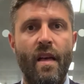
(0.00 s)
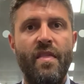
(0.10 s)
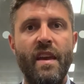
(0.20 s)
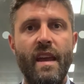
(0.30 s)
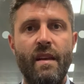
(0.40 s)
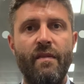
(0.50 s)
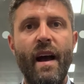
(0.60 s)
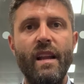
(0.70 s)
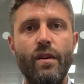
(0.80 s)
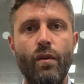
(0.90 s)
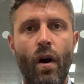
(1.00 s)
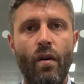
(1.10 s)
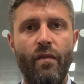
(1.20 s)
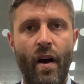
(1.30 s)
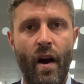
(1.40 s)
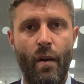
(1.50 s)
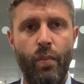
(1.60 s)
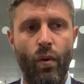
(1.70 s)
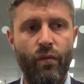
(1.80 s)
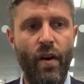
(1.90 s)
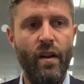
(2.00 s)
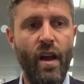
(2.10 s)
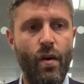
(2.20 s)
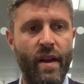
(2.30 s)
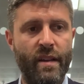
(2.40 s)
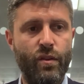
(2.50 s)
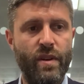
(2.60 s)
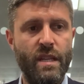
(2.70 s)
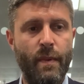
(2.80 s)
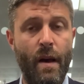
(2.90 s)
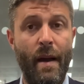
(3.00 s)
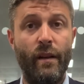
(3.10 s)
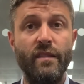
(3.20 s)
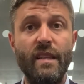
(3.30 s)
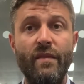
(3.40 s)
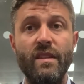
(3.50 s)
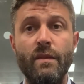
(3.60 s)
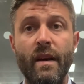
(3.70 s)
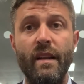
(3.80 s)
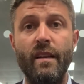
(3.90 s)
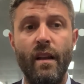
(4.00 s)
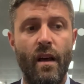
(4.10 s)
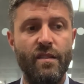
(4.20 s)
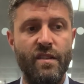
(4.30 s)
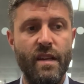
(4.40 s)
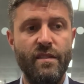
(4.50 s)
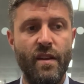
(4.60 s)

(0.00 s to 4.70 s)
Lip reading: The value of our portfolio increased by about 70 million last year,